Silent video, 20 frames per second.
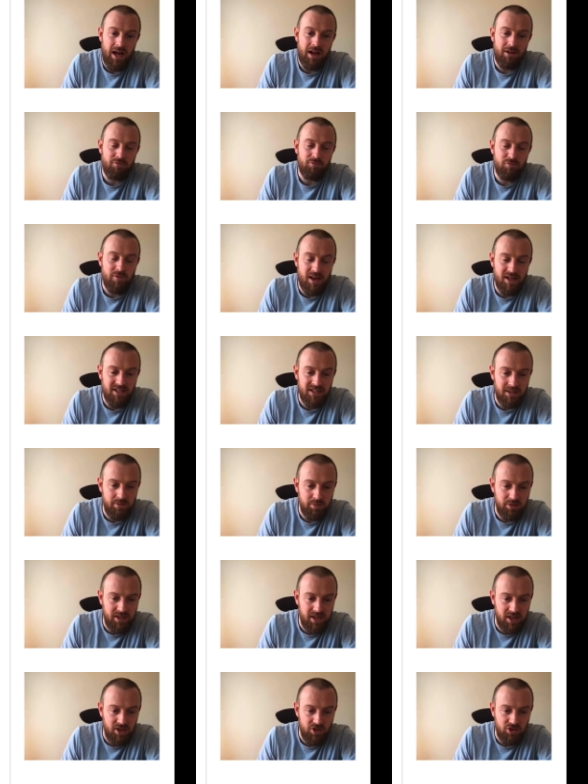At resting
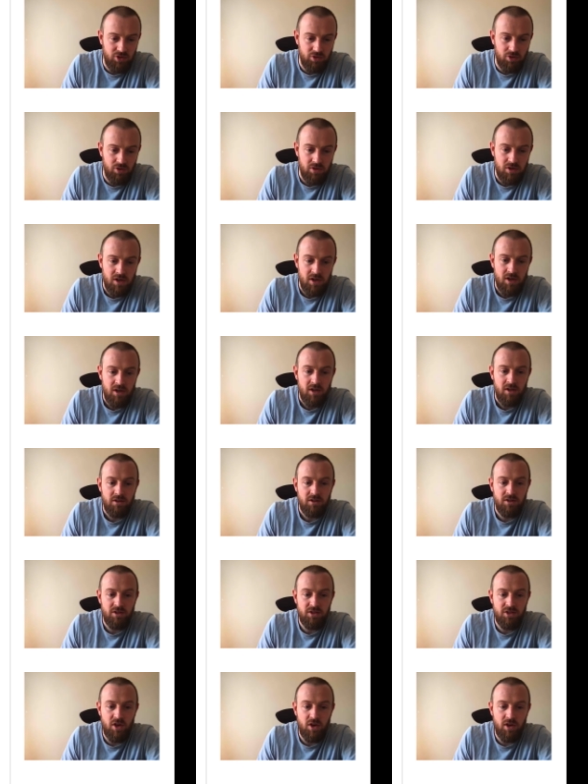potential, the
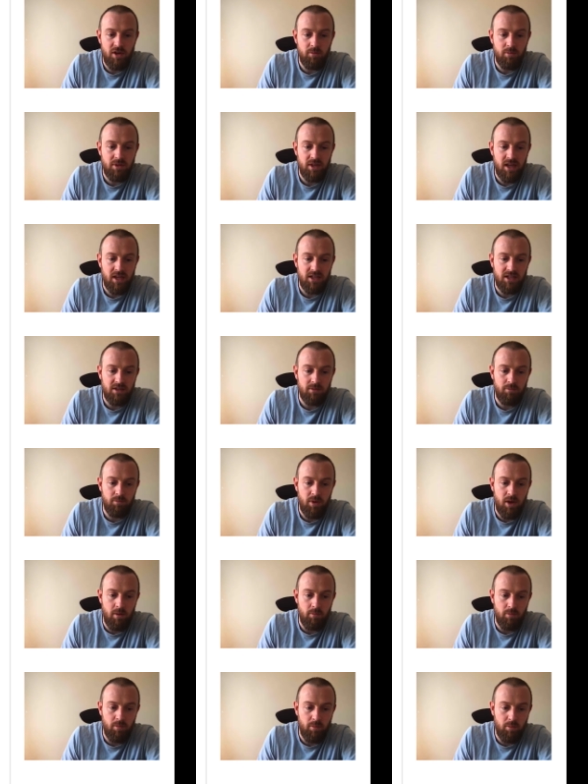sodium-potassium
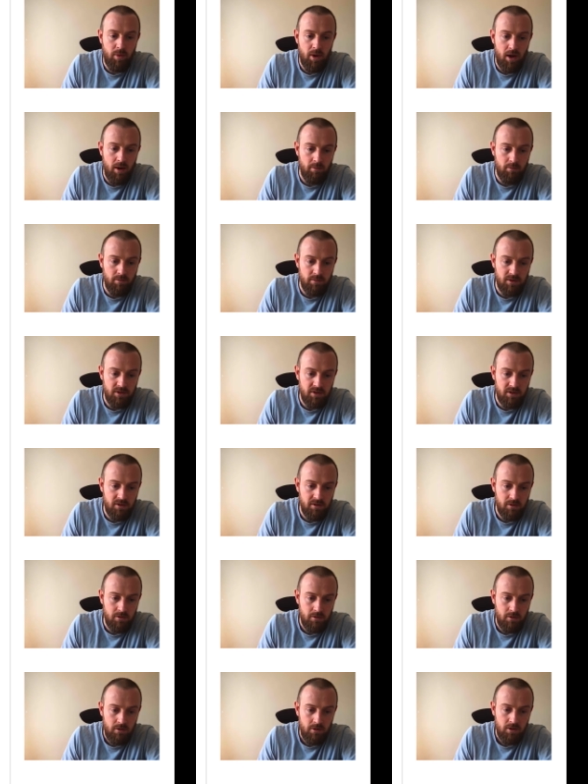pump pumps
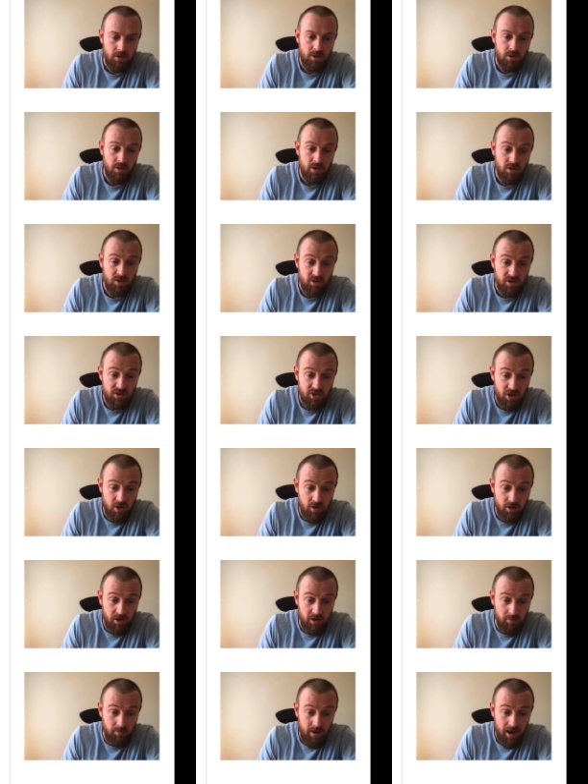
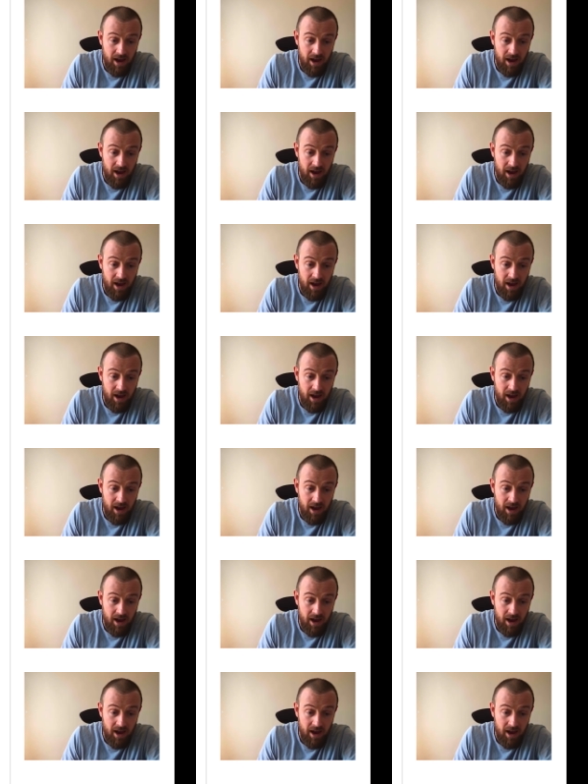sodium